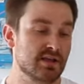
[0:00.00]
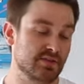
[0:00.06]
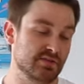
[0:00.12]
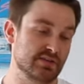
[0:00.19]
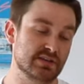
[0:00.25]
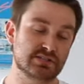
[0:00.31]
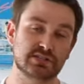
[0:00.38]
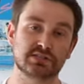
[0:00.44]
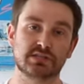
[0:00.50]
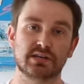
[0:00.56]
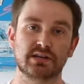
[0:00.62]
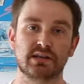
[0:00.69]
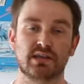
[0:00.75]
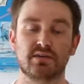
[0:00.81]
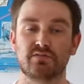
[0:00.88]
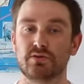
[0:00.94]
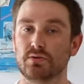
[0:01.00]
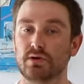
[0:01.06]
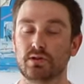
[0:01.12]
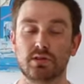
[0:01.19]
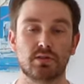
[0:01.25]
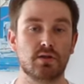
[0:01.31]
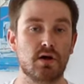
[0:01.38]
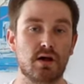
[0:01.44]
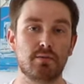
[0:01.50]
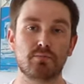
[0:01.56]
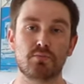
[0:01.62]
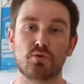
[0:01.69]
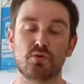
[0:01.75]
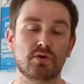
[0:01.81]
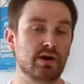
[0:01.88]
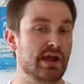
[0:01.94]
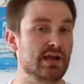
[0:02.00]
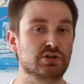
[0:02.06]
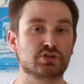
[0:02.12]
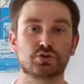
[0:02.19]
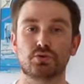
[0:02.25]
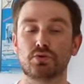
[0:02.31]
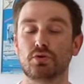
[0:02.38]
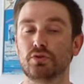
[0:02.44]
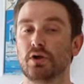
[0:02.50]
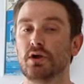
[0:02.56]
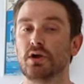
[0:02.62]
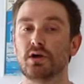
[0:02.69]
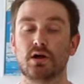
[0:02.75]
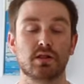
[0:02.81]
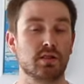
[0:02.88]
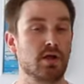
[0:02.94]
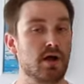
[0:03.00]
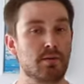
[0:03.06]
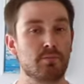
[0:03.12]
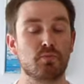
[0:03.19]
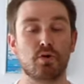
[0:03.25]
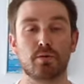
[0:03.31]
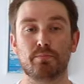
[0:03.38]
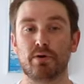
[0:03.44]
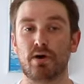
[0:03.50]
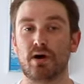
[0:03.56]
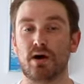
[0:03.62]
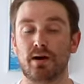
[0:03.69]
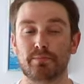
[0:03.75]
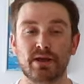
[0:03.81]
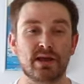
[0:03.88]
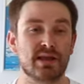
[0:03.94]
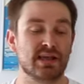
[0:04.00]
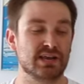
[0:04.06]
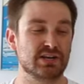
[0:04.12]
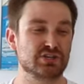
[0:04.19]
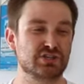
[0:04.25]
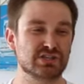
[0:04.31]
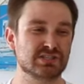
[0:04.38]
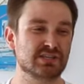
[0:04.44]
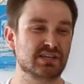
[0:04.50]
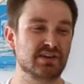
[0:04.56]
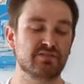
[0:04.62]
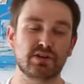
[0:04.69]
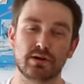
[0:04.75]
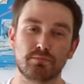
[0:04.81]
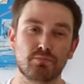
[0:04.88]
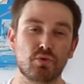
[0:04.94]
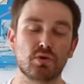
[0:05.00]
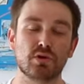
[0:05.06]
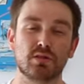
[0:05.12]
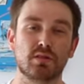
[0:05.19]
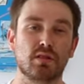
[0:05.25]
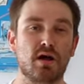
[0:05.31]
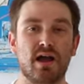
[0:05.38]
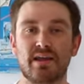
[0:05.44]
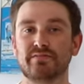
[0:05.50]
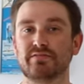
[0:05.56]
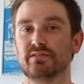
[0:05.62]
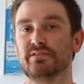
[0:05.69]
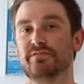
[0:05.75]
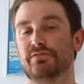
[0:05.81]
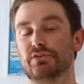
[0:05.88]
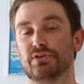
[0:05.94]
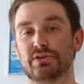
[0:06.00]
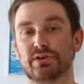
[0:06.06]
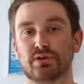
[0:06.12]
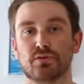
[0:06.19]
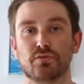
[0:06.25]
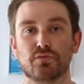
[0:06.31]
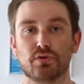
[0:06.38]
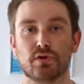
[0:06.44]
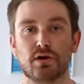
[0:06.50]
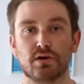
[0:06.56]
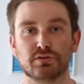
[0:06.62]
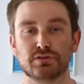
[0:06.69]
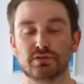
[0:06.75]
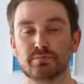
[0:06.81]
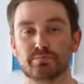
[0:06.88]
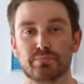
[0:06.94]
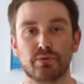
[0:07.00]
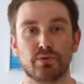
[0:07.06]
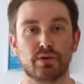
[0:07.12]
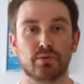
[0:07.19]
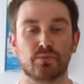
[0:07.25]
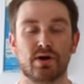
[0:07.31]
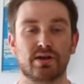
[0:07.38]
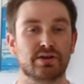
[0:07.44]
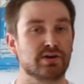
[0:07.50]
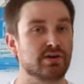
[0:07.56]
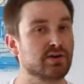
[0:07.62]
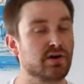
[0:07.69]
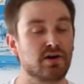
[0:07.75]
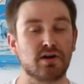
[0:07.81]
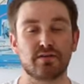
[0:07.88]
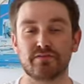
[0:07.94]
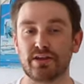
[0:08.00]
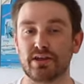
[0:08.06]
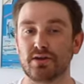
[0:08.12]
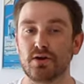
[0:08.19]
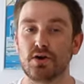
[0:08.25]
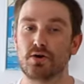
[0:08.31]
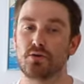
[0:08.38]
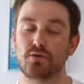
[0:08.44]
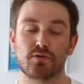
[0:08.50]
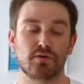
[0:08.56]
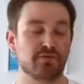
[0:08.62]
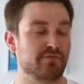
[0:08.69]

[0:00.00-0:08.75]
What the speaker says: and this is going to give you a lot more edge hold, a lot more pop, and just giving a more lively feeling overall to the board while you're carving or